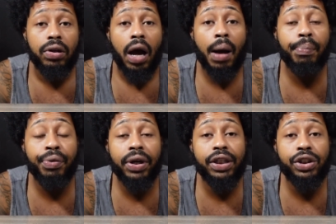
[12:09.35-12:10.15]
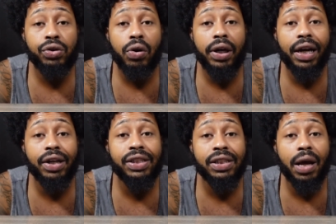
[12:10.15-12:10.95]
I'm pretty sure
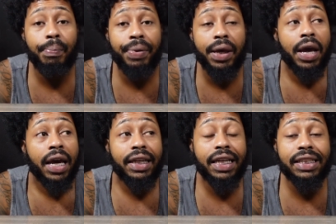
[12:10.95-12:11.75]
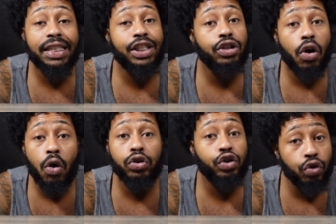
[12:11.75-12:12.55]
there are some people. This is
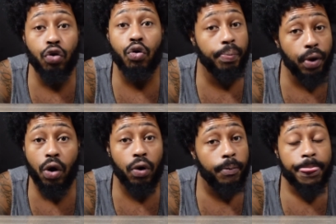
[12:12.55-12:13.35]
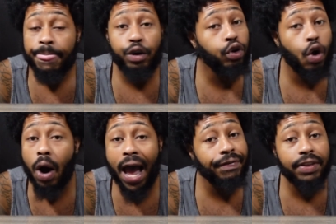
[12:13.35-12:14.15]
so true, bro. You
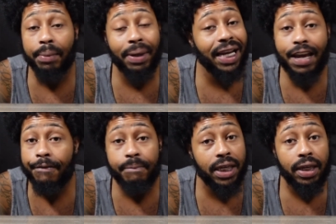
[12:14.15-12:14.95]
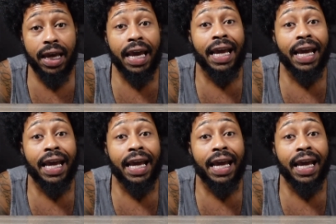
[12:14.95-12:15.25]
don't have to believe me.